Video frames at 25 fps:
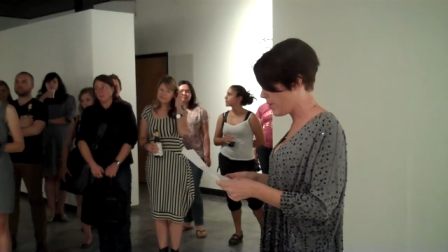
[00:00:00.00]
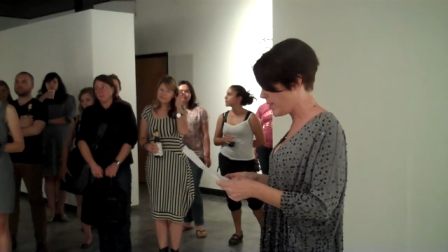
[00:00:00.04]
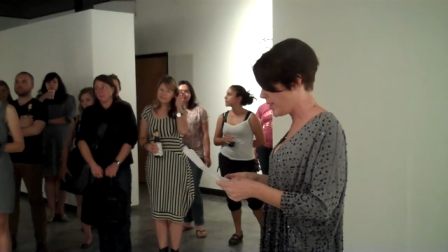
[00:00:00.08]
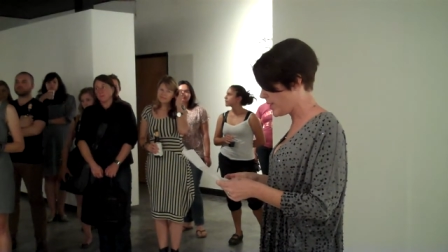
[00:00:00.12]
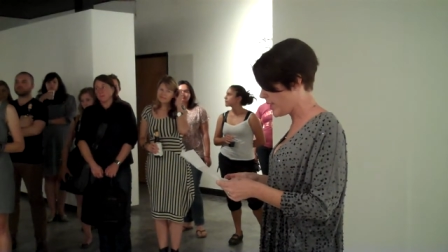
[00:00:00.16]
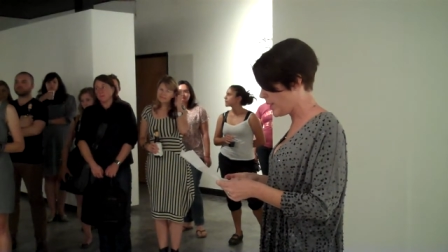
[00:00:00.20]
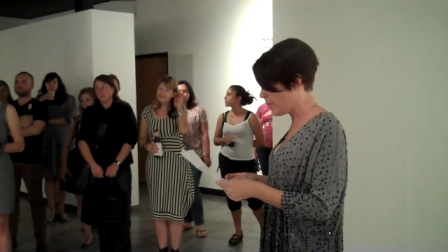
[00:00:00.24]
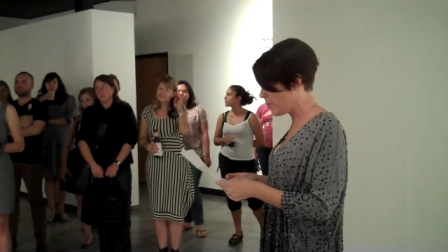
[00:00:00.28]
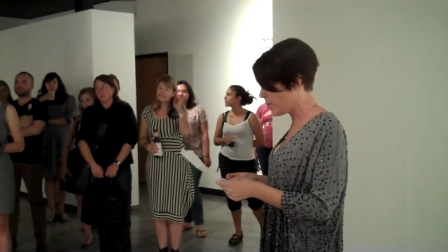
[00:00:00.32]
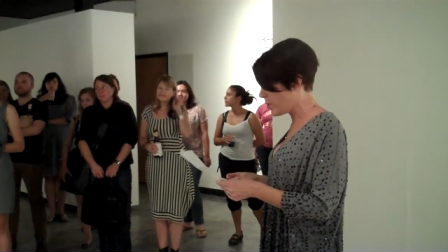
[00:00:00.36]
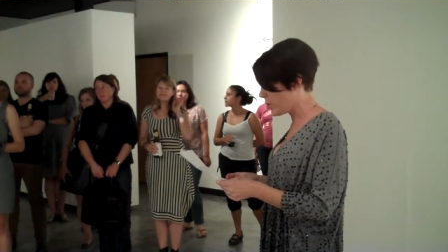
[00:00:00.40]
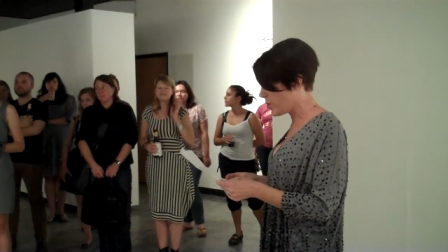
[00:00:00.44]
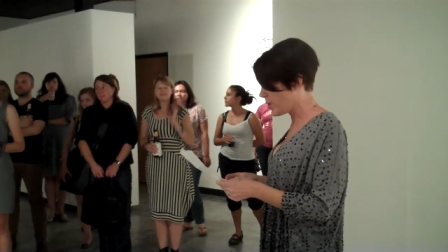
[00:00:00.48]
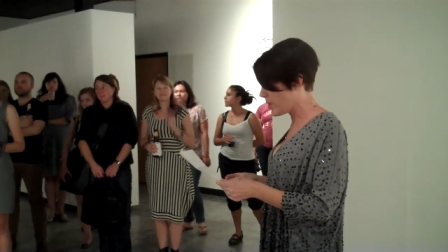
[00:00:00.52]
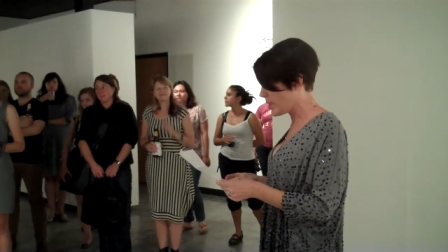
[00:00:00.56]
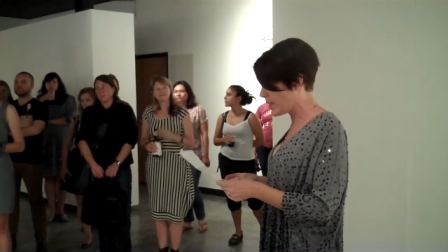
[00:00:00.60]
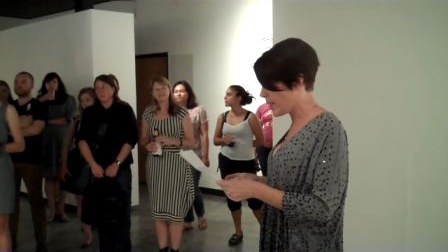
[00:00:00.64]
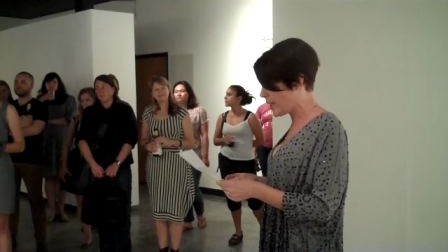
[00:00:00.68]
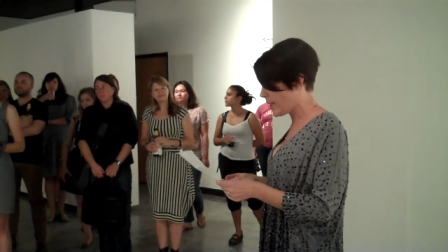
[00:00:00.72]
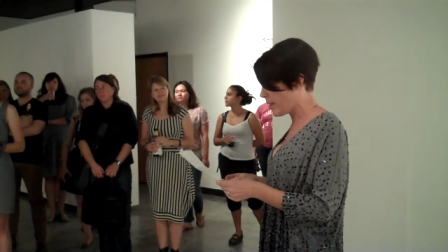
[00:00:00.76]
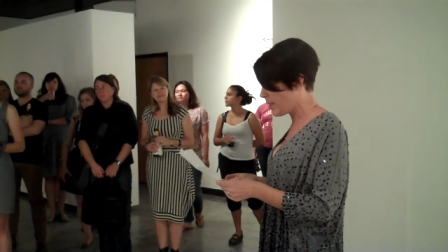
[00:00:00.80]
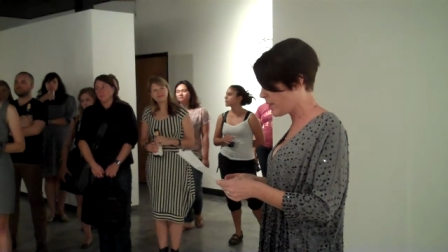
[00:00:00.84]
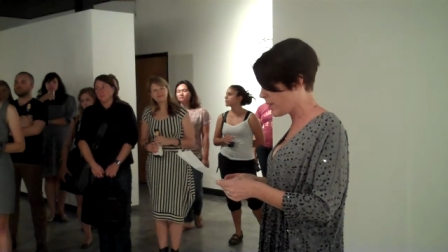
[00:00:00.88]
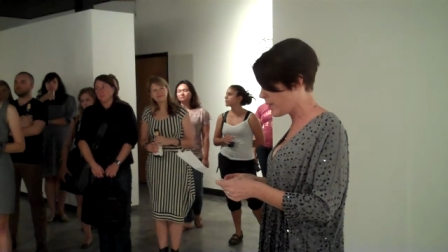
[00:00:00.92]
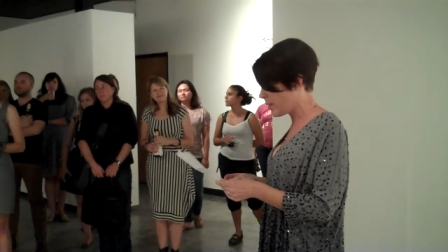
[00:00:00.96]
her seamstress
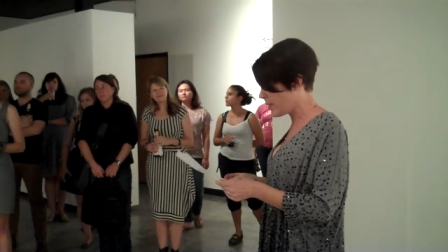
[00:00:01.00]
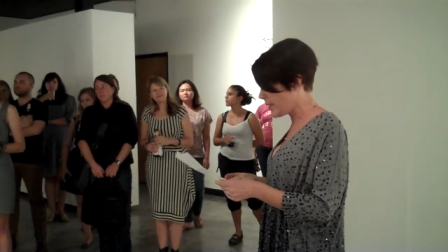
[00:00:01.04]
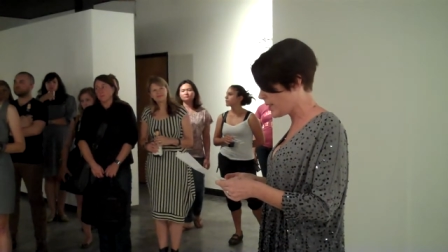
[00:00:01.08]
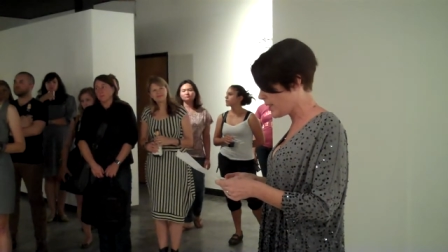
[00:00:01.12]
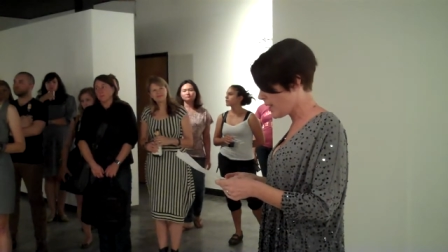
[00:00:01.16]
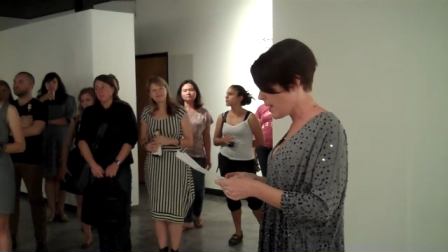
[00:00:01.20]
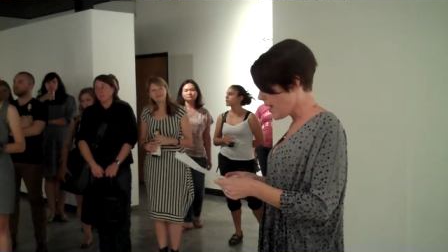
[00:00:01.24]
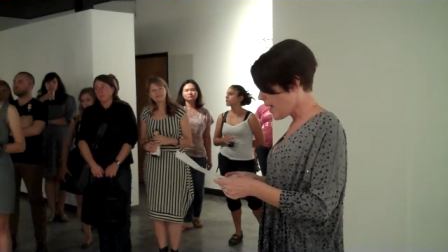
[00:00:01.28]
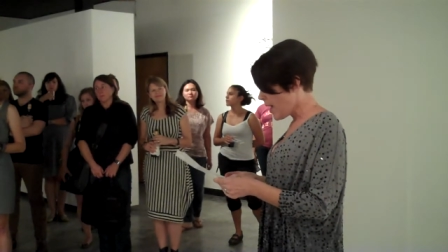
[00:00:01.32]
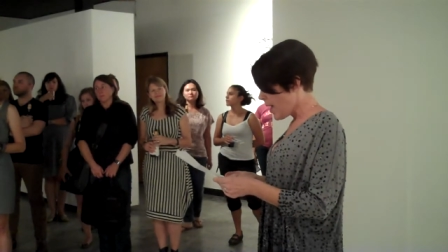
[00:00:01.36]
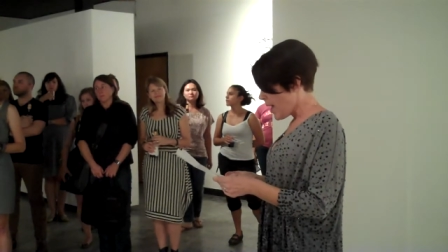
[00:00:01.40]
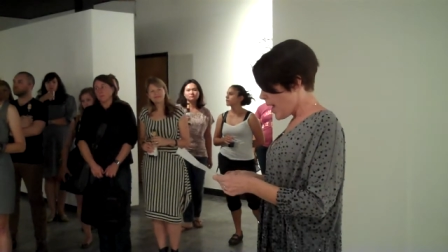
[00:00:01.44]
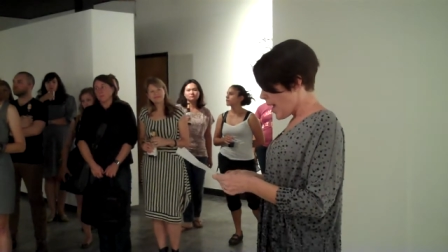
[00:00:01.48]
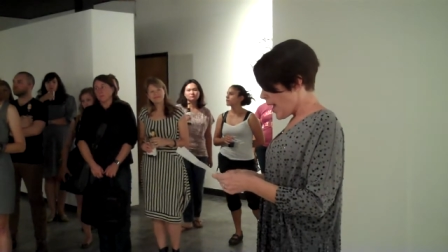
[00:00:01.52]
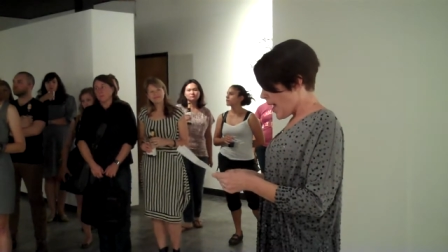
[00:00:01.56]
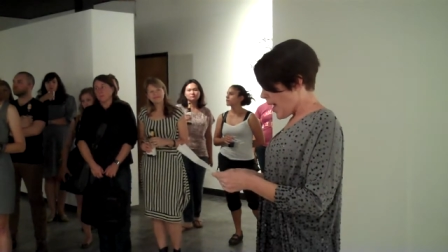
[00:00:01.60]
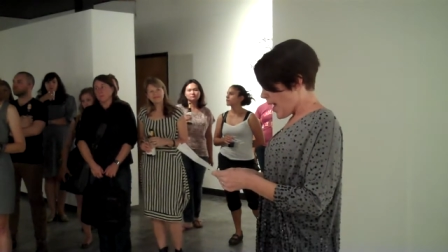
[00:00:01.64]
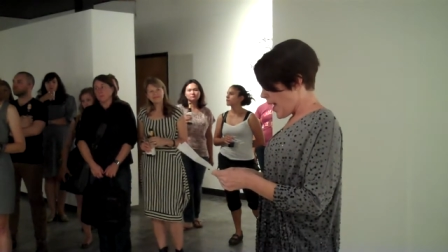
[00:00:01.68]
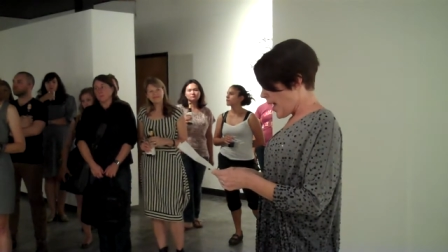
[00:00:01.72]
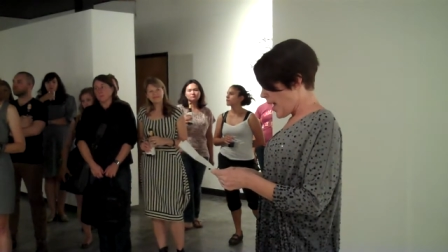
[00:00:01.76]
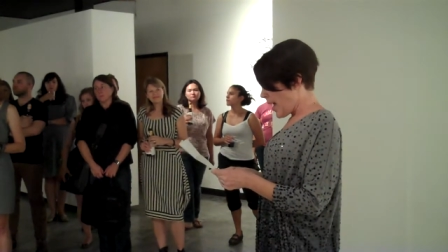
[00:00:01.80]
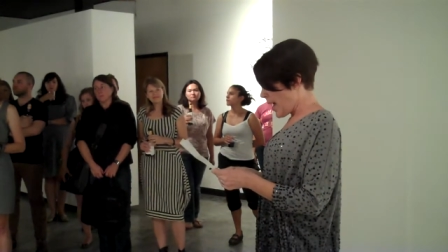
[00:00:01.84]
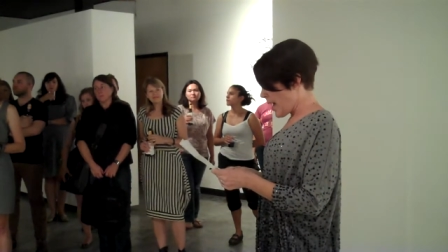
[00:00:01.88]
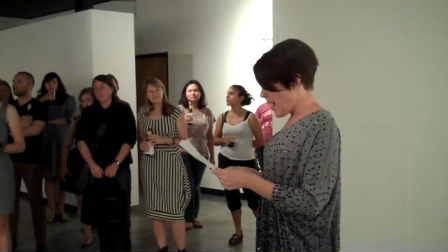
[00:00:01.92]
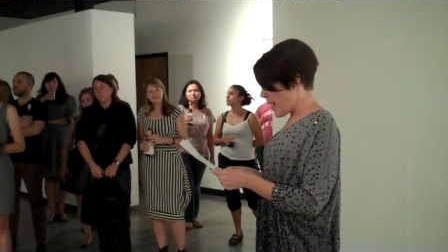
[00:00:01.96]
skills,
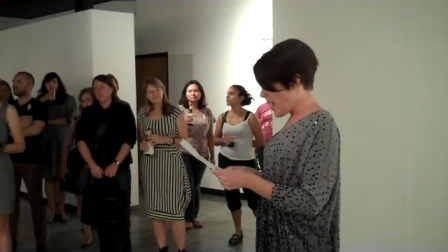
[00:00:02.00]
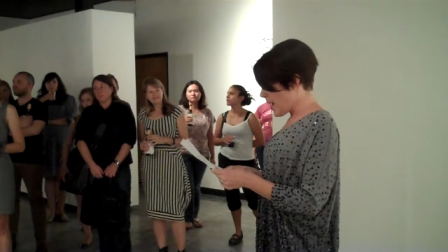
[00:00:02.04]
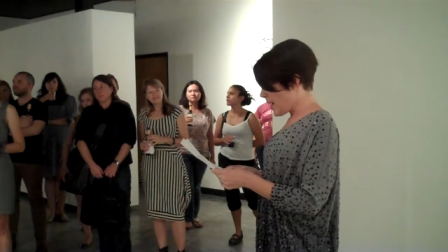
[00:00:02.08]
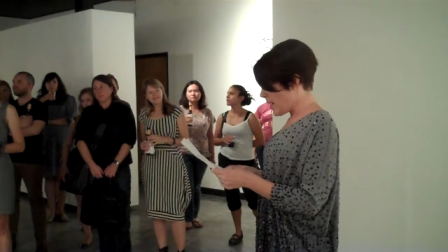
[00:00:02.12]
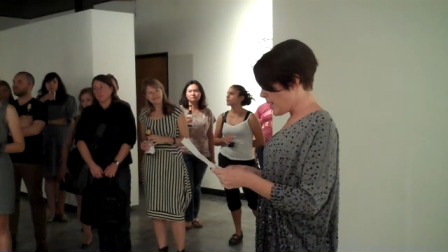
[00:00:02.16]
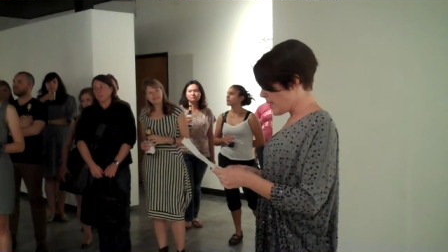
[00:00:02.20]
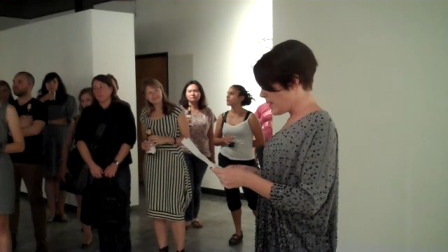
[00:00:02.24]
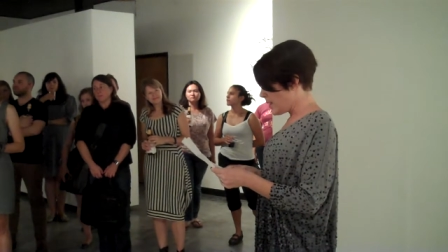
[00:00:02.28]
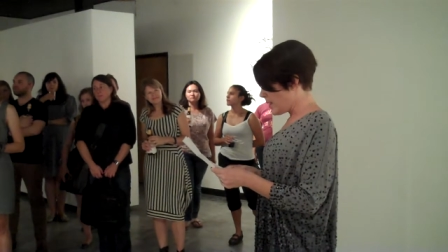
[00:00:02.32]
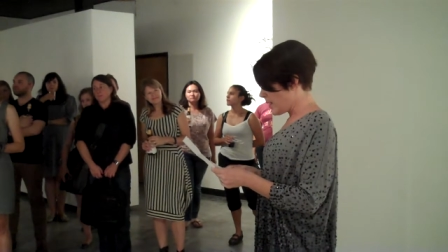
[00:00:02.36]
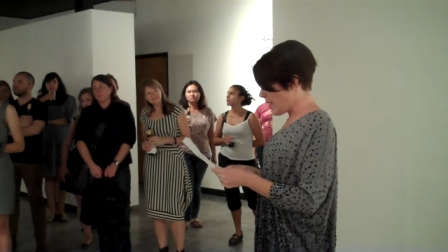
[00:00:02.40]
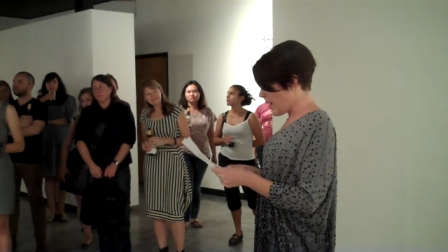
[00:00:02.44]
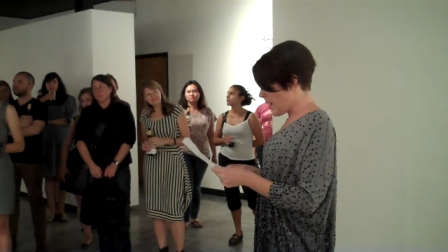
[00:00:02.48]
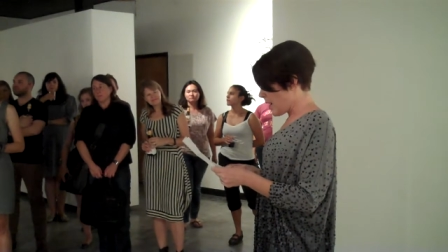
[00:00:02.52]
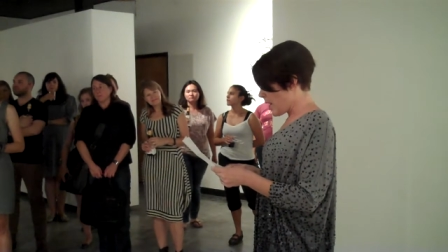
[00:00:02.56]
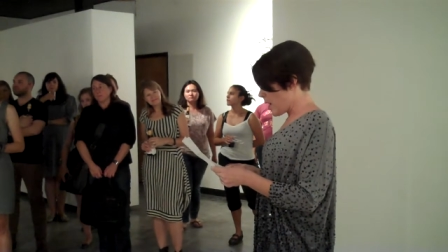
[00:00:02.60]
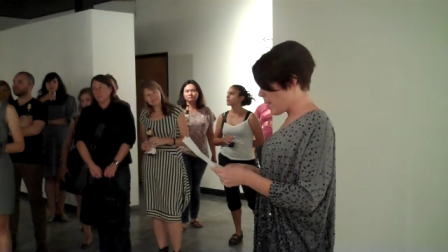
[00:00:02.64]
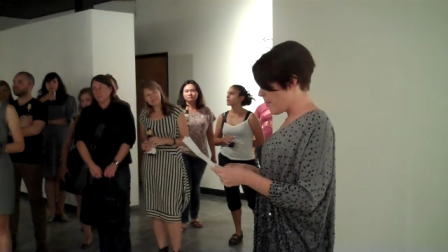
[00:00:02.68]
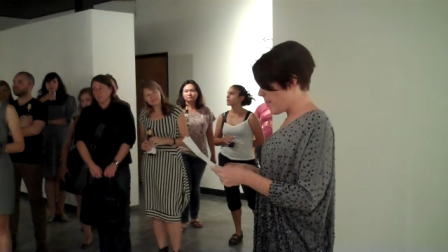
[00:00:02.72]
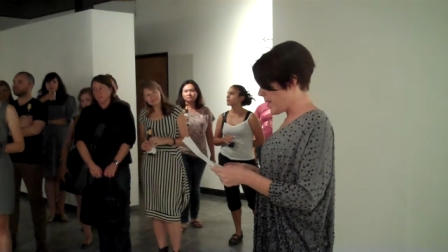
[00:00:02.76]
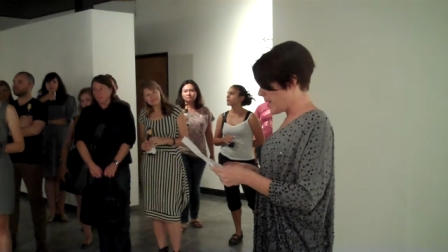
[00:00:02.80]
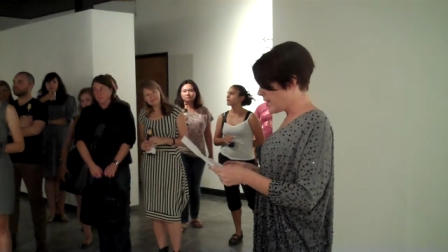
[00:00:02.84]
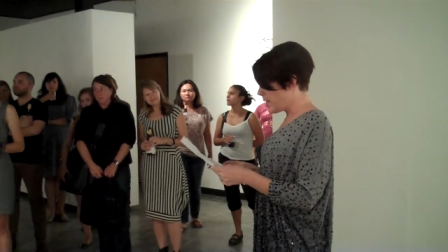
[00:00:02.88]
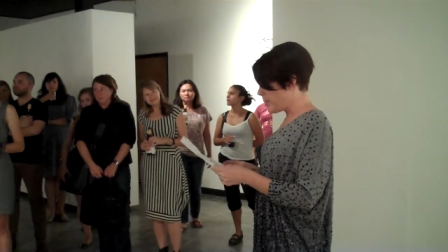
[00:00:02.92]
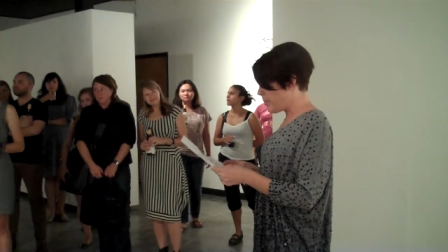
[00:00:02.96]
and
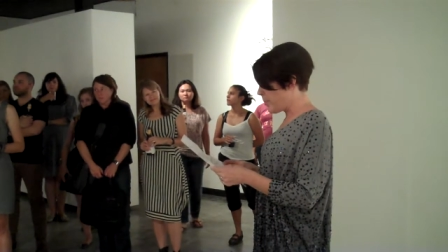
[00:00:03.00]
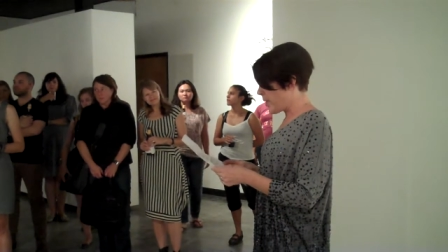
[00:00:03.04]
um, a